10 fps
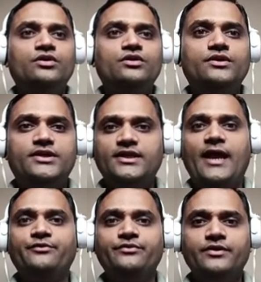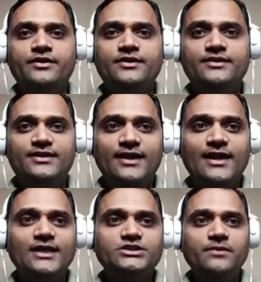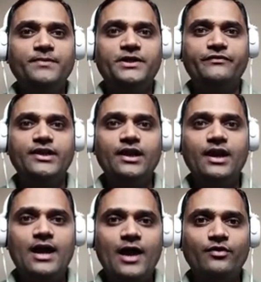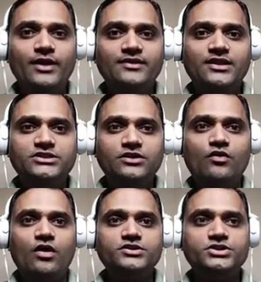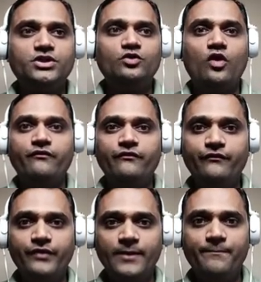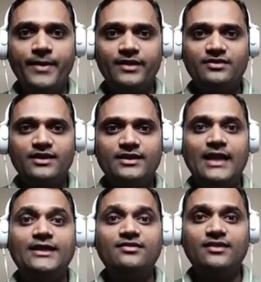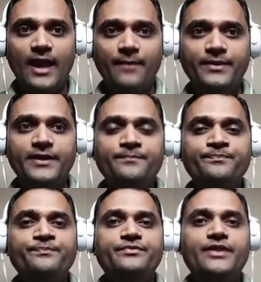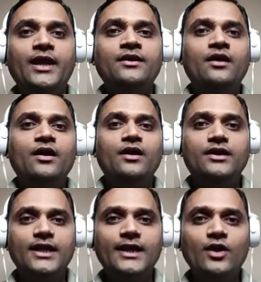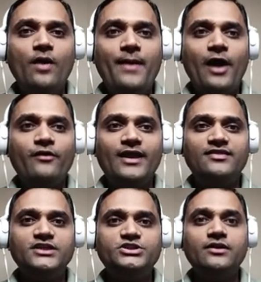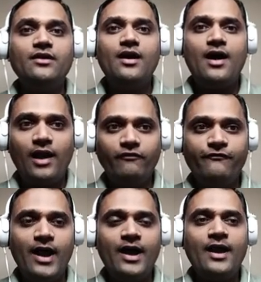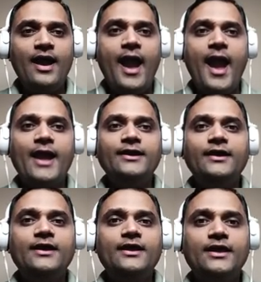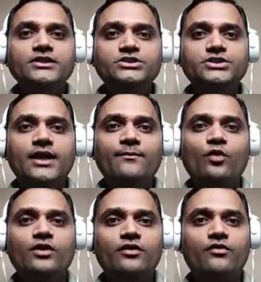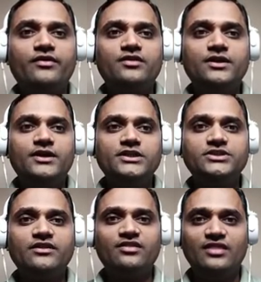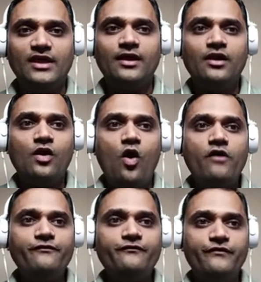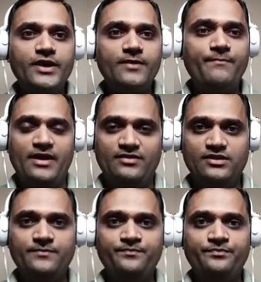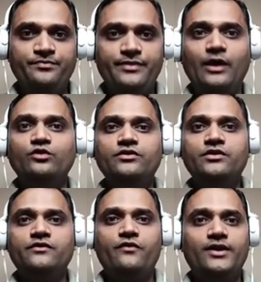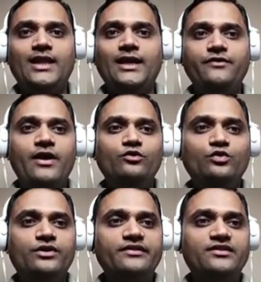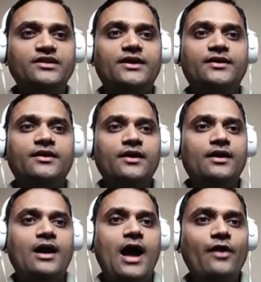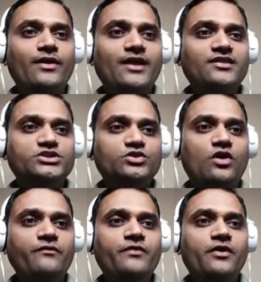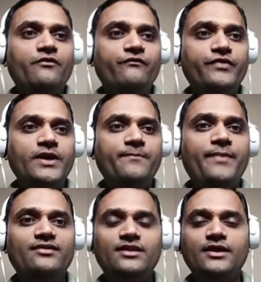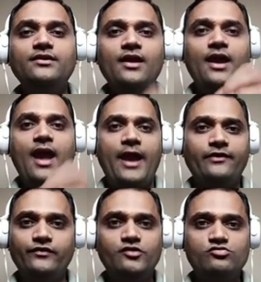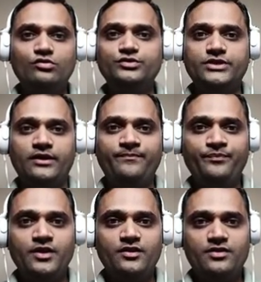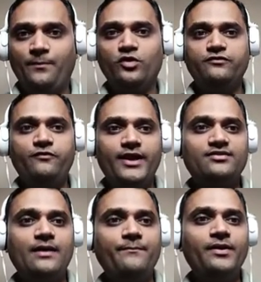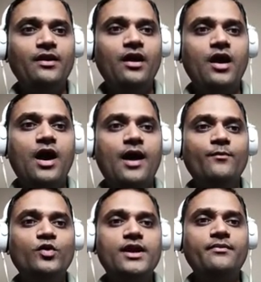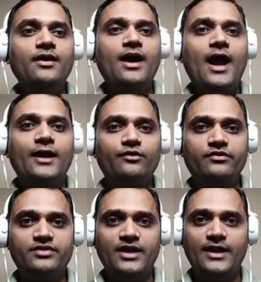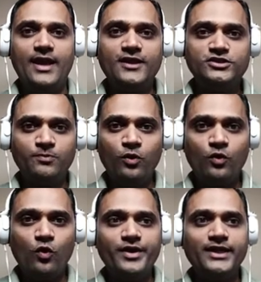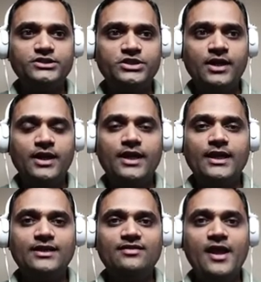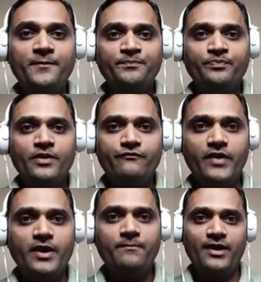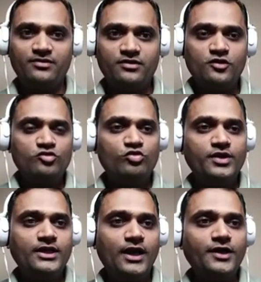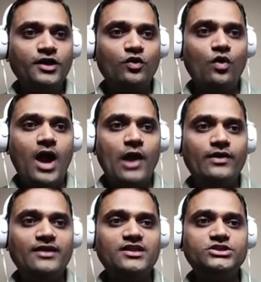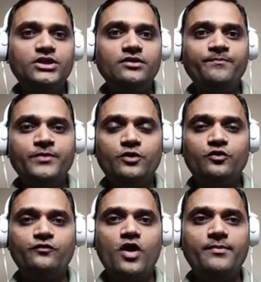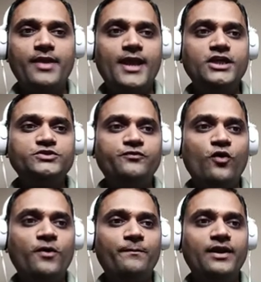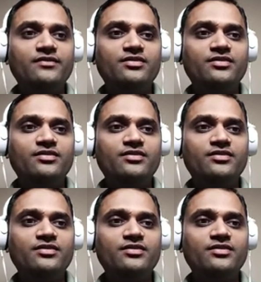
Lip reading: derive the relation between ionization constant of weak base, that is Kb, then degree of ionization alpha, and initial molar concentration C of weak base. Now for that we have to consider ionization of weak base in aqueous solution. Suppose for example ammonium hydroxide NH4OH, it is a weak base, so it undergo ionization to form NH4 plus